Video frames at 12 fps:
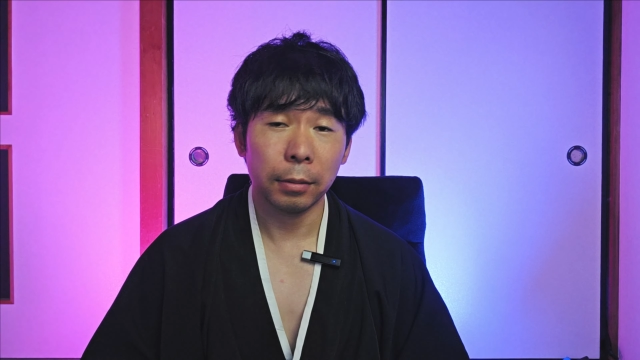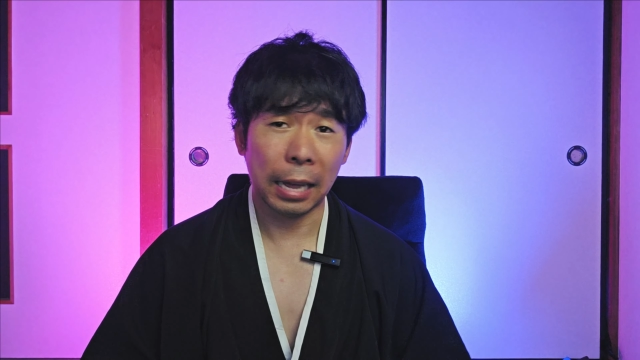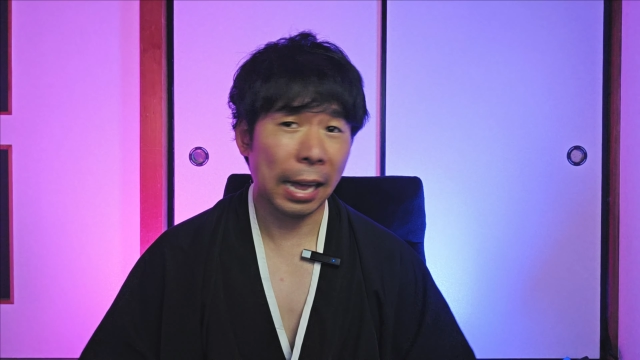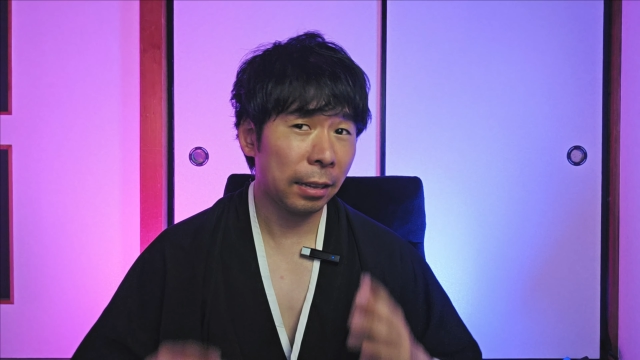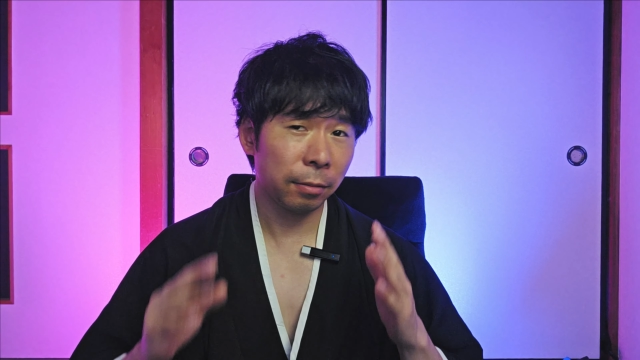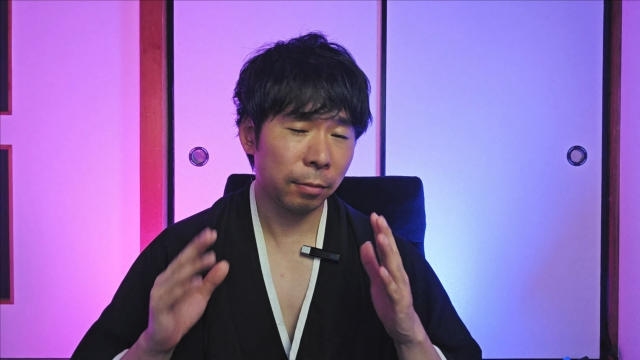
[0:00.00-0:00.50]

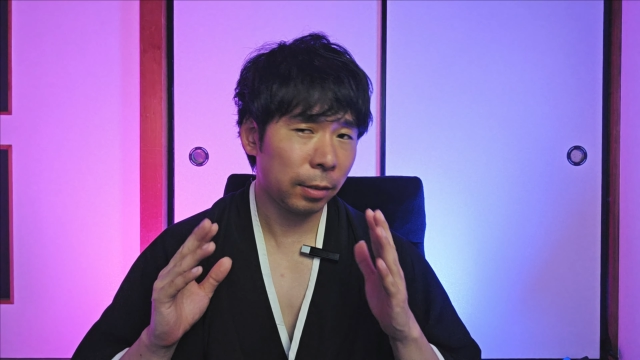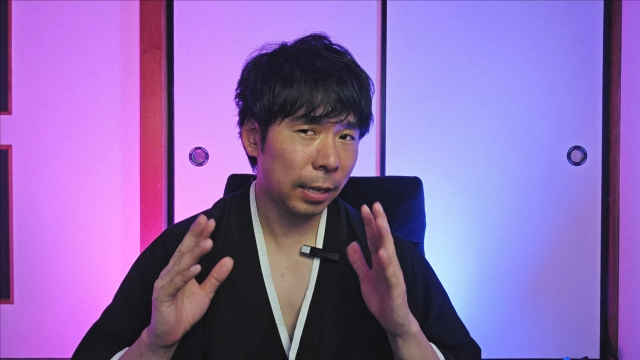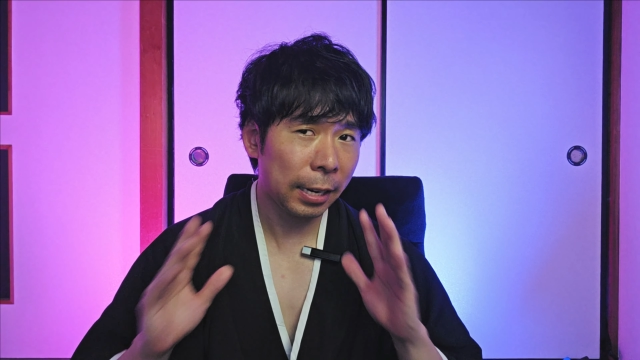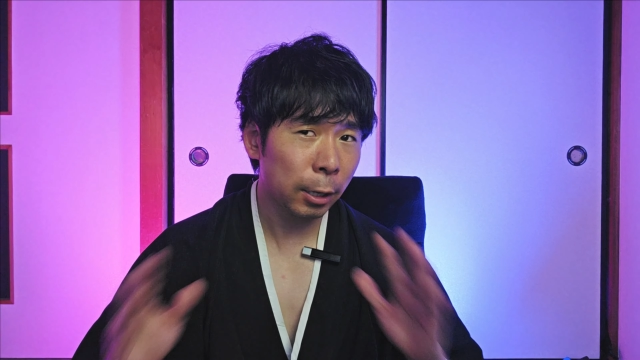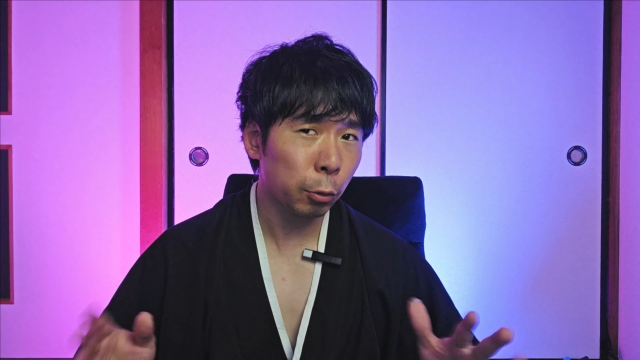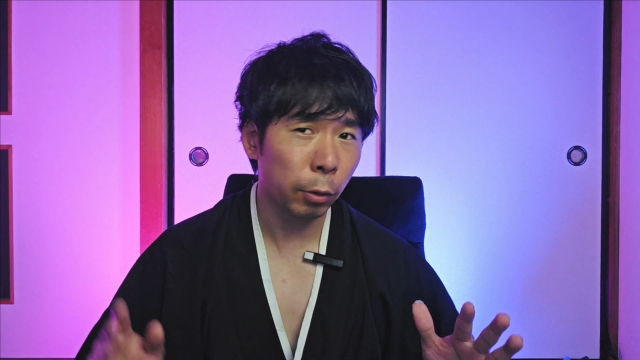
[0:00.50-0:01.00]
And
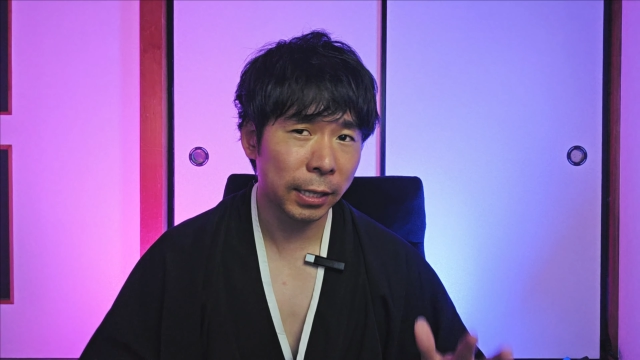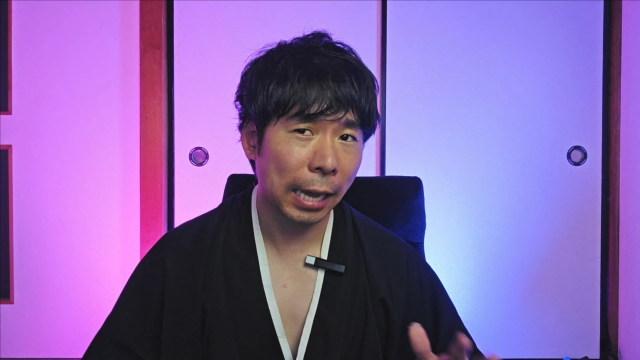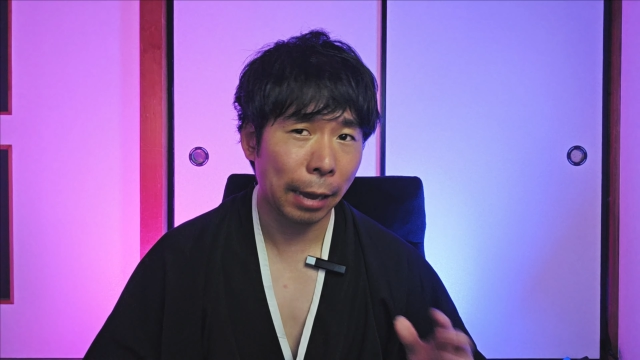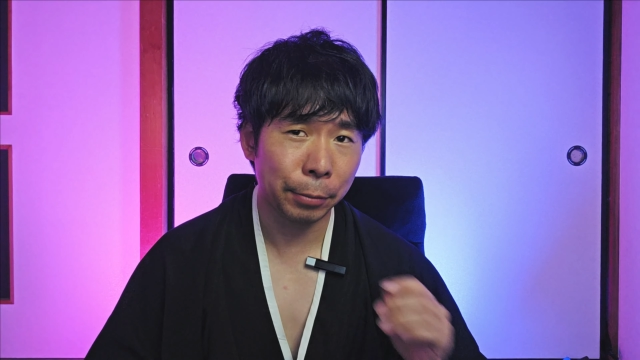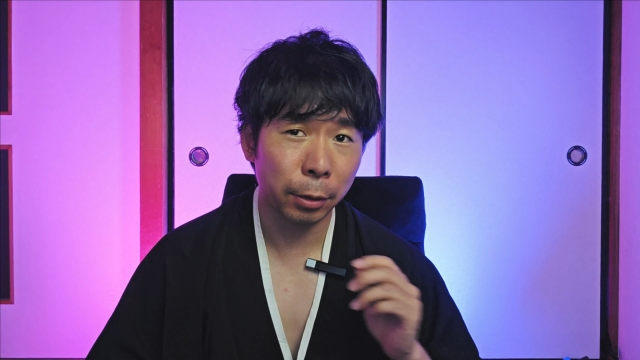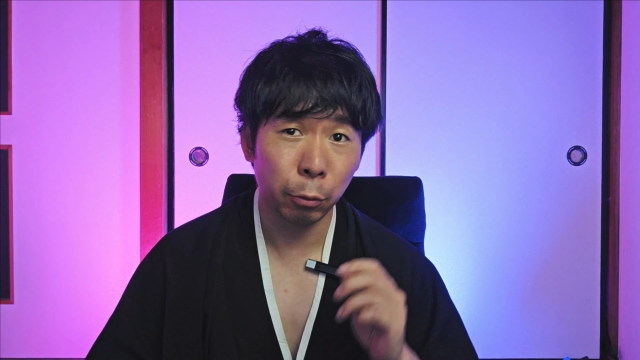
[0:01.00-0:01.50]
here's what's
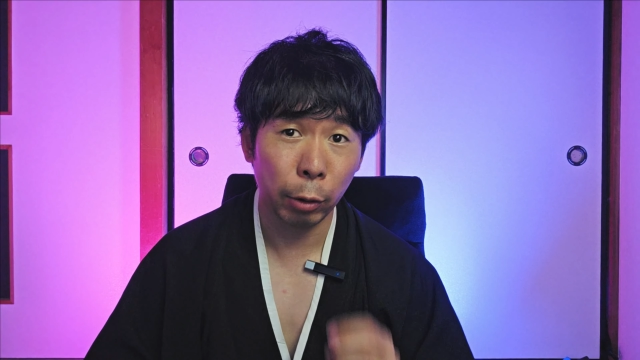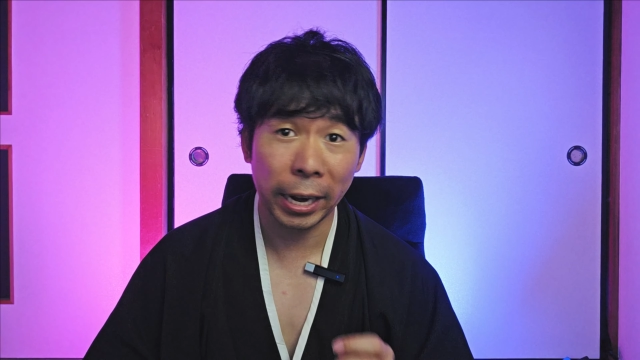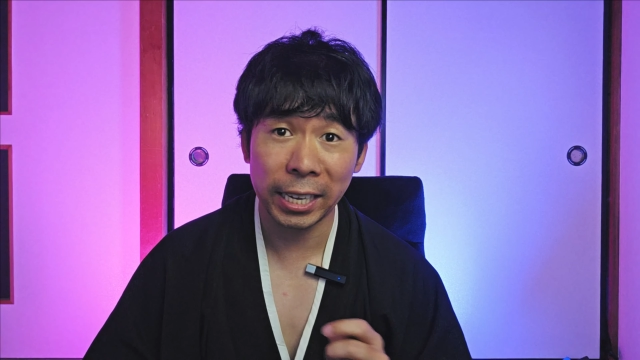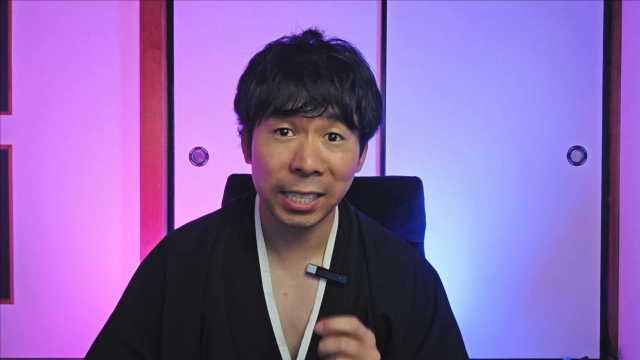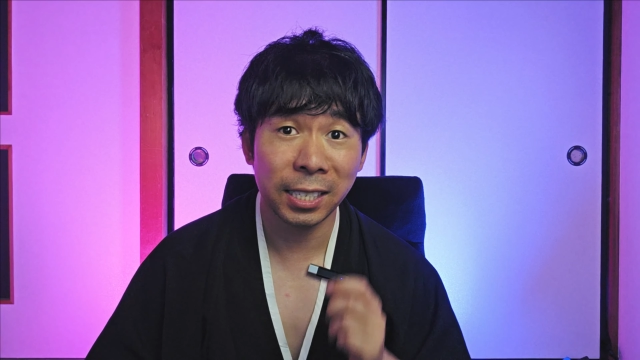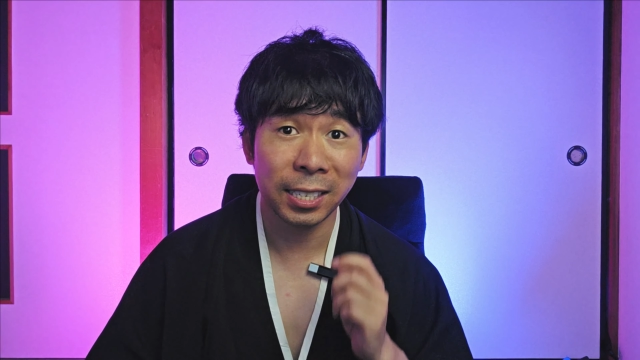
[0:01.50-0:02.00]
happening right